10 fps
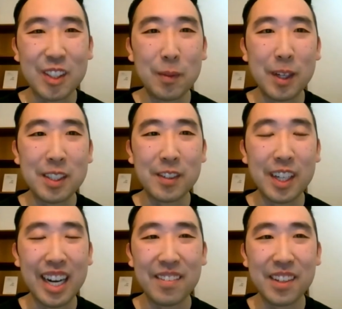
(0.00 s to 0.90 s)
you so much
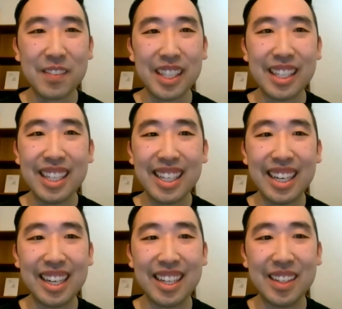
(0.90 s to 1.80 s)
for having me.
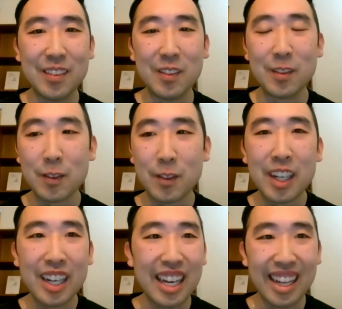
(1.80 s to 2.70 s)
And
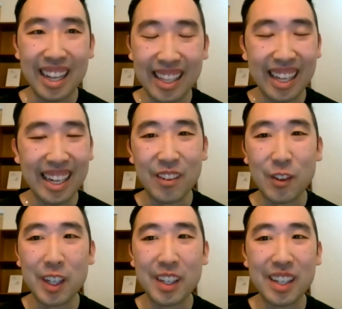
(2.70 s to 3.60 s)
then
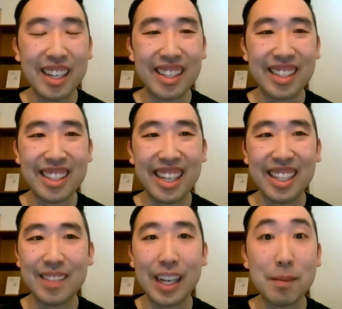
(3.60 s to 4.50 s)
everyone on the
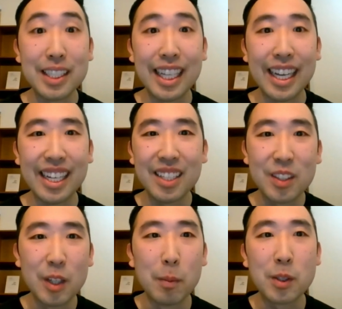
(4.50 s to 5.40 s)
line, my name is
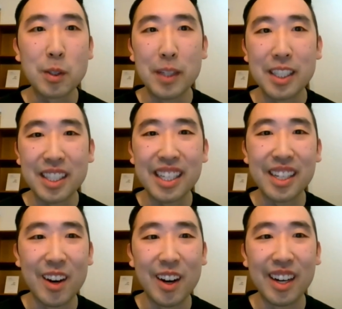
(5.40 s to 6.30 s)
Lane Tomosumi
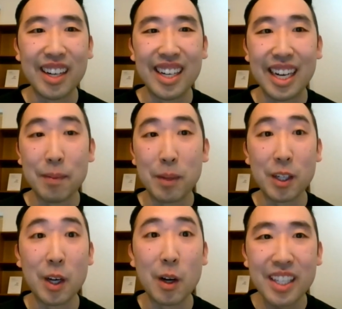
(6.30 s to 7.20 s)
Shigihara. I'm a
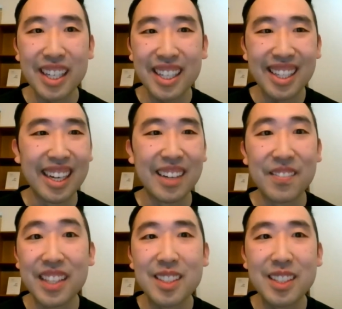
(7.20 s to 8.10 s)
Gose,
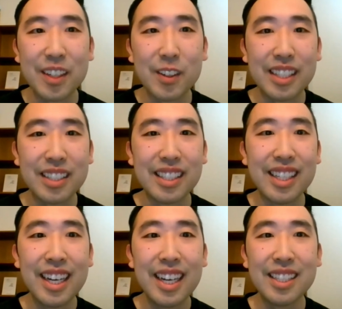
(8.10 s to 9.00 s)
fifth
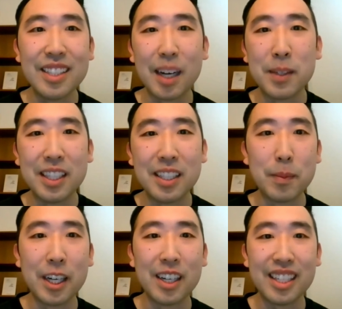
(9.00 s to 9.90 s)
generation Japanese
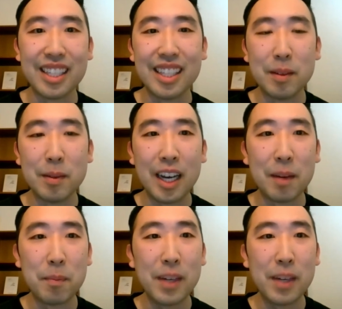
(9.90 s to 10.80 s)
American,
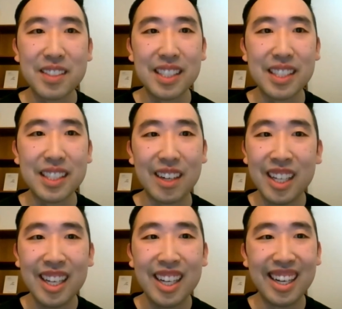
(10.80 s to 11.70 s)
based out of
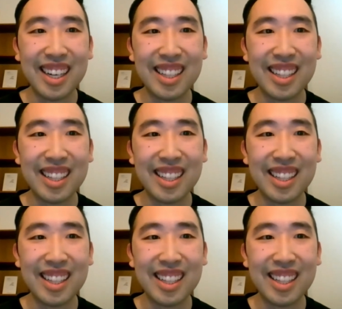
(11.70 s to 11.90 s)
Seattle,